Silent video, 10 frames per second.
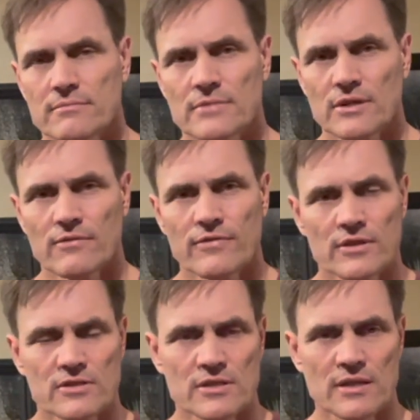you know,
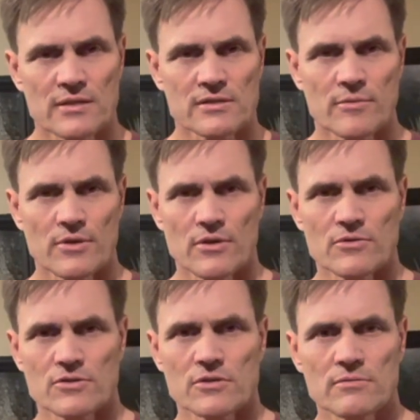fill us in on some of
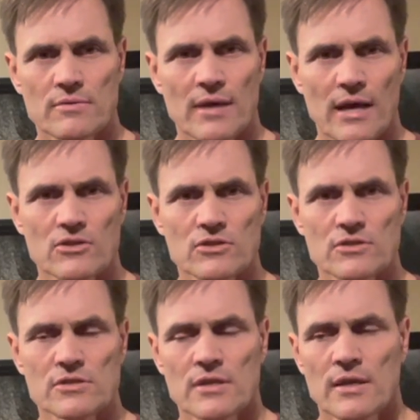those
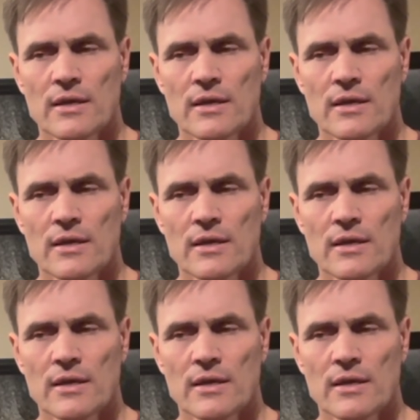actions.